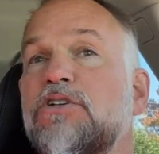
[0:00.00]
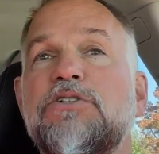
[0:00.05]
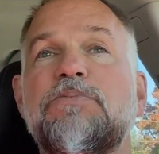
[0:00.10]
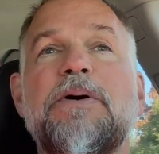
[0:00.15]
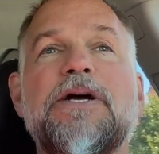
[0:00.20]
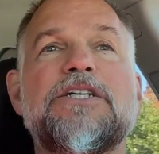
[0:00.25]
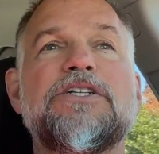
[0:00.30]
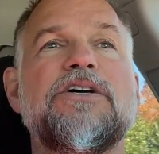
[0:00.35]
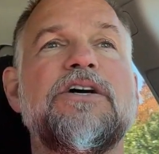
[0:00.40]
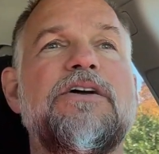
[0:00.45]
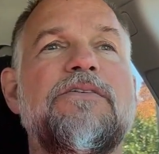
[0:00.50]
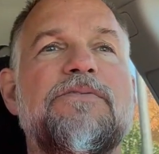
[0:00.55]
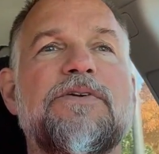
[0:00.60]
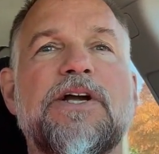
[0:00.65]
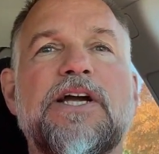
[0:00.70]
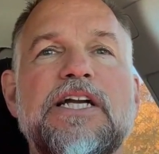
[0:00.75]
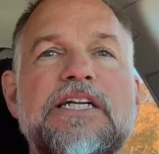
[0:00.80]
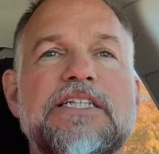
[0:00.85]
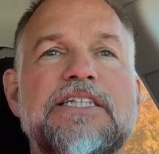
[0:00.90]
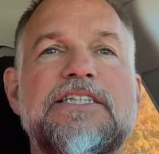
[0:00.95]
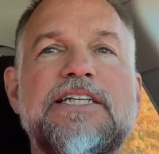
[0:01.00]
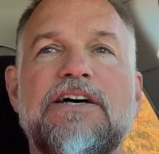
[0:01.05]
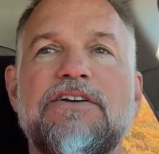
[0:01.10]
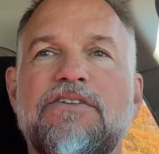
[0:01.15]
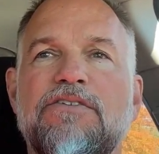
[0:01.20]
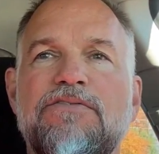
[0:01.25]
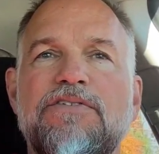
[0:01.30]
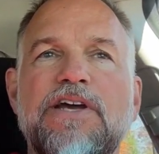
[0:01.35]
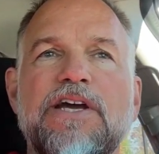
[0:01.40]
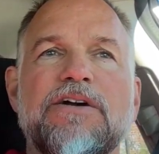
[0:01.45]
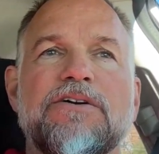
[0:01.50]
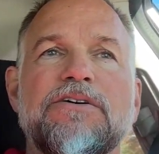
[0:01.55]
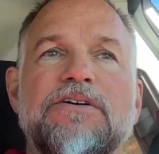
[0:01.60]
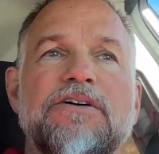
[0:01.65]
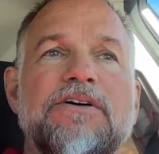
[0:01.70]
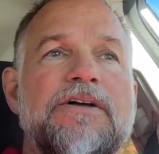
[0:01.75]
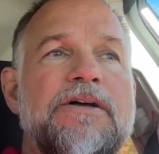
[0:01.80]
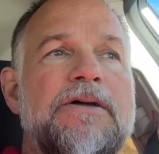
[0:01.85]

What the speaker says: especially if you're gonna sell the vehicle.